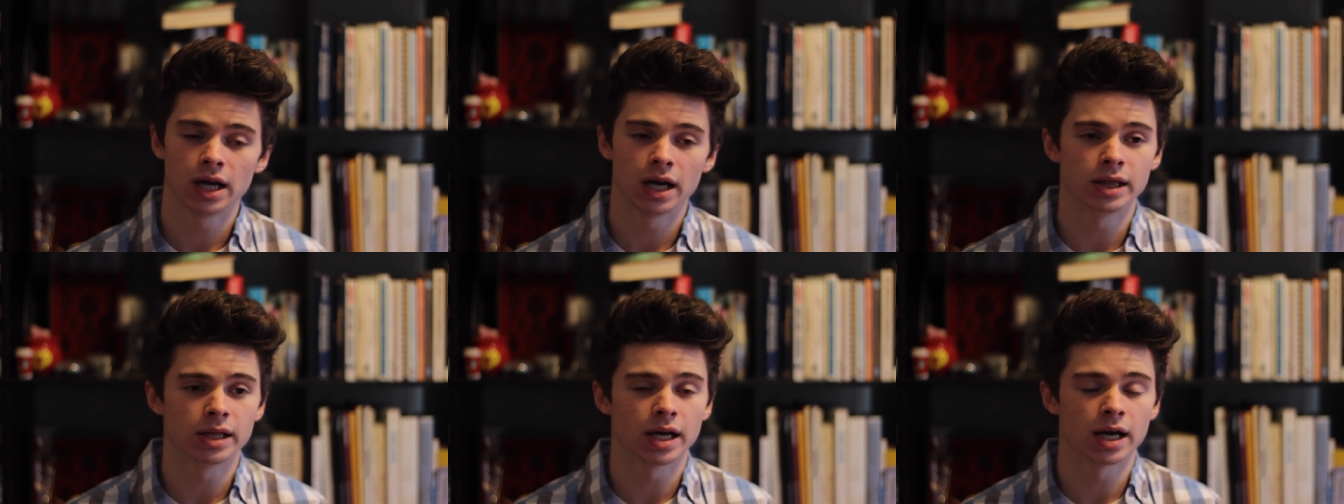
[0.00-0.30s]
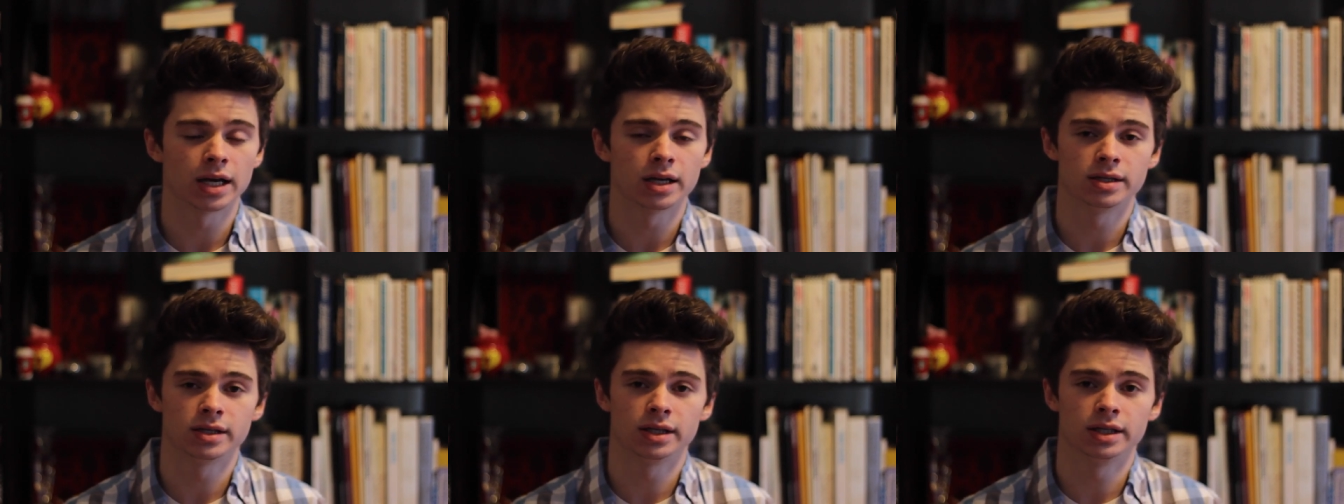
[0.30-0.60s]
And
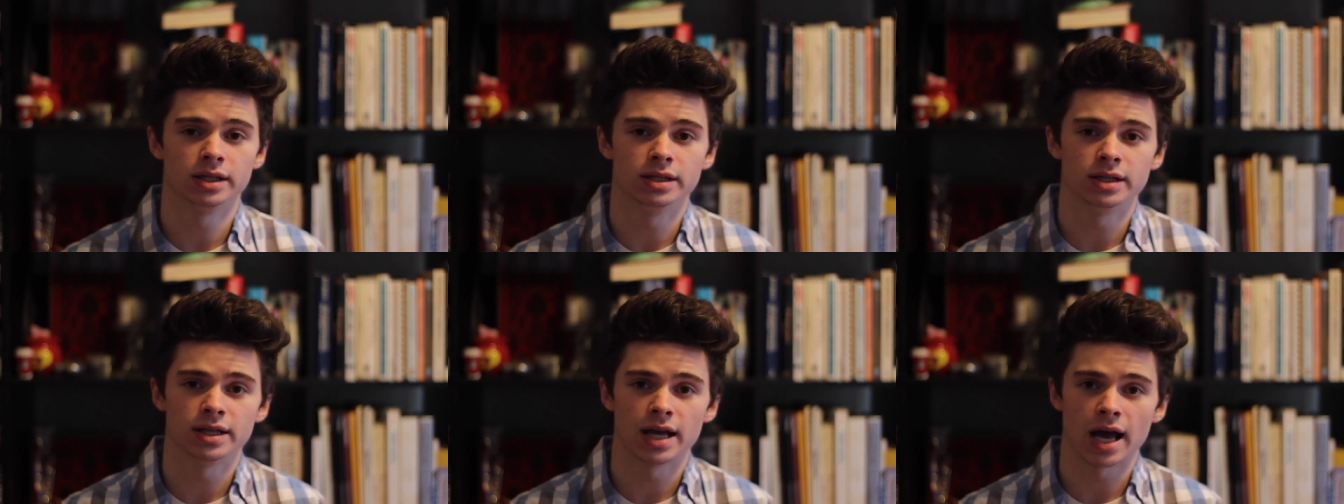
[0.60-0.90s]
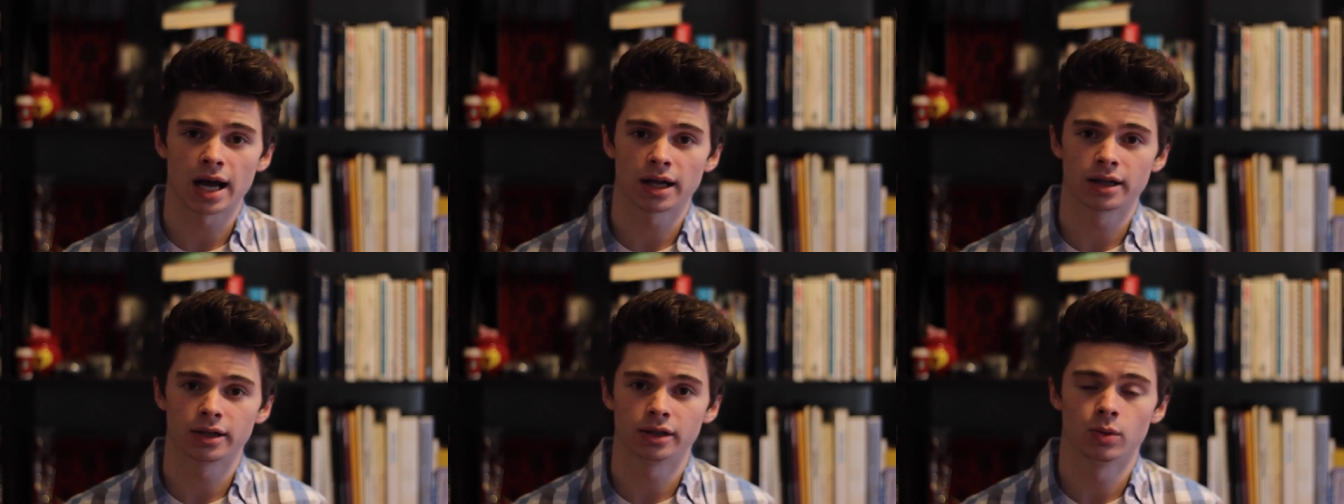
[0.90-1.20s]
that is
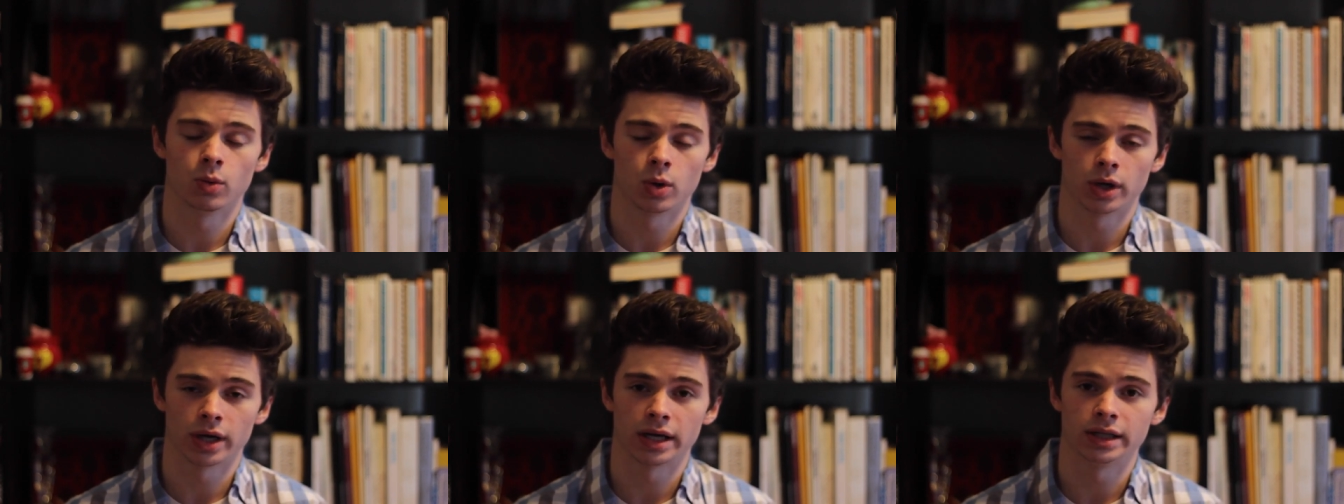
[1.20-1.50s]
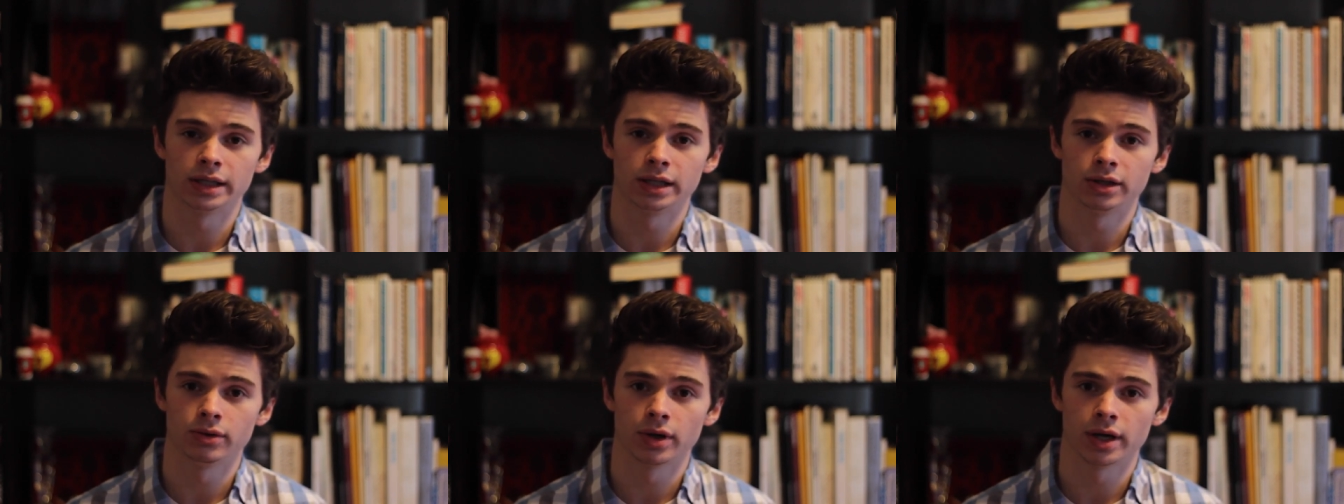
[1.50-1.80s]
exactly what
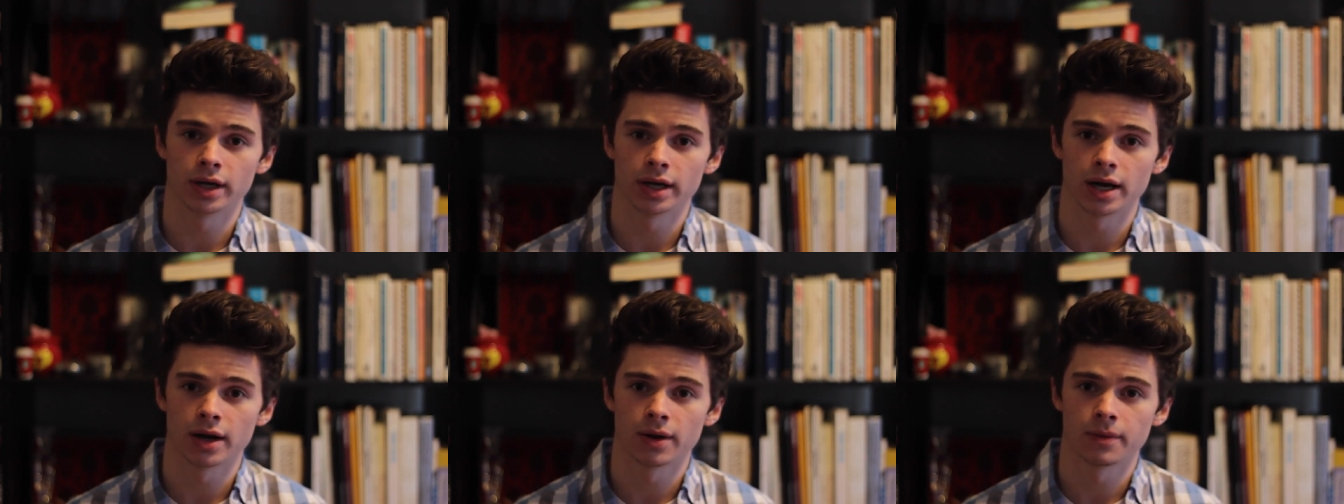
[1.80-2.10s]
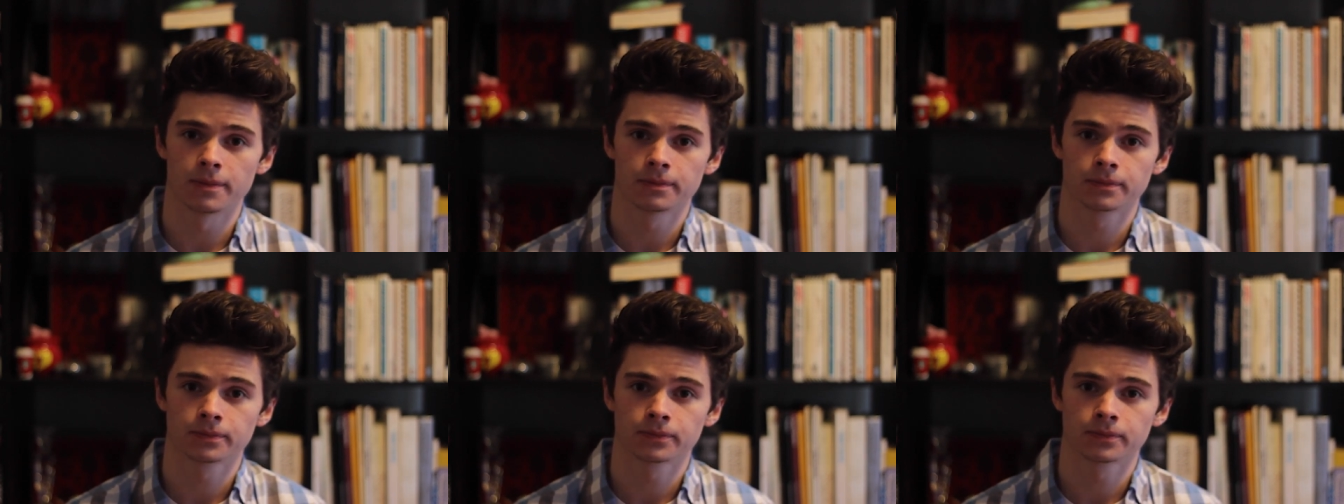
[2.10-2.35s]
I need right now.